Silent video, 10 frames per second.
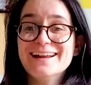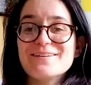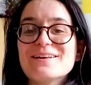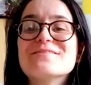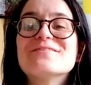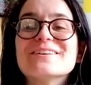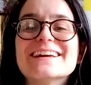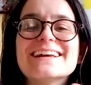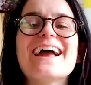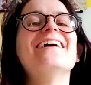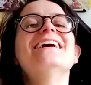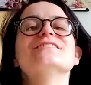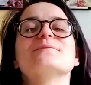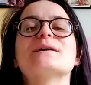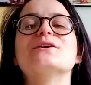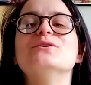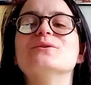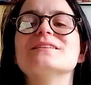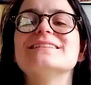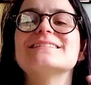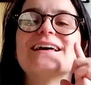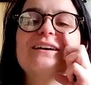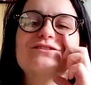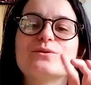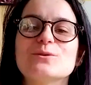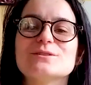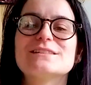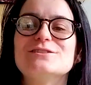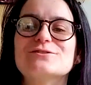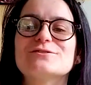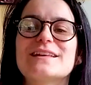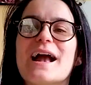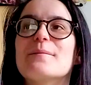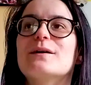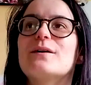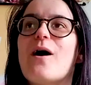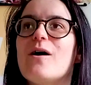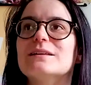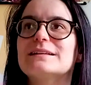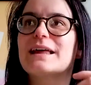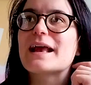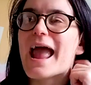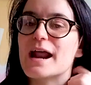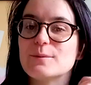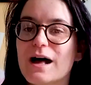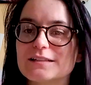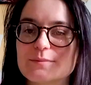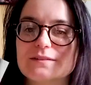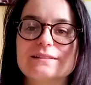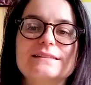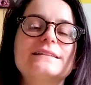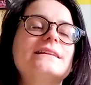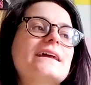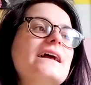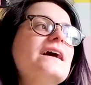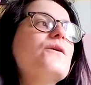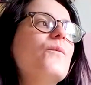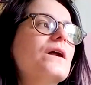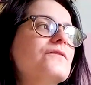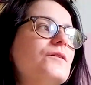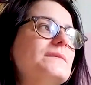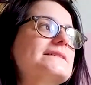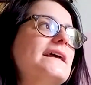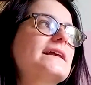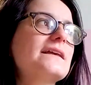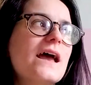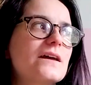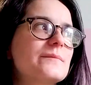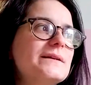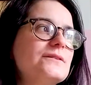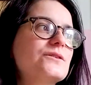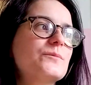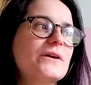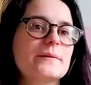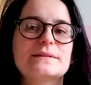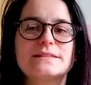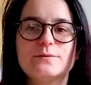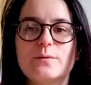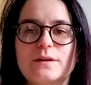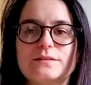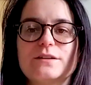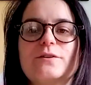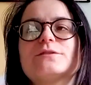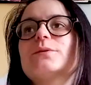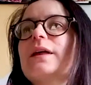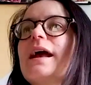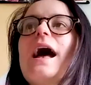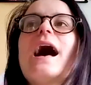I'm like freaking out. So I'm like Googling like squirrel seizures. Like I'm calling like animal hospitals. And like one of them is like, yeah, I mean, you can bring him and see what we can do. So like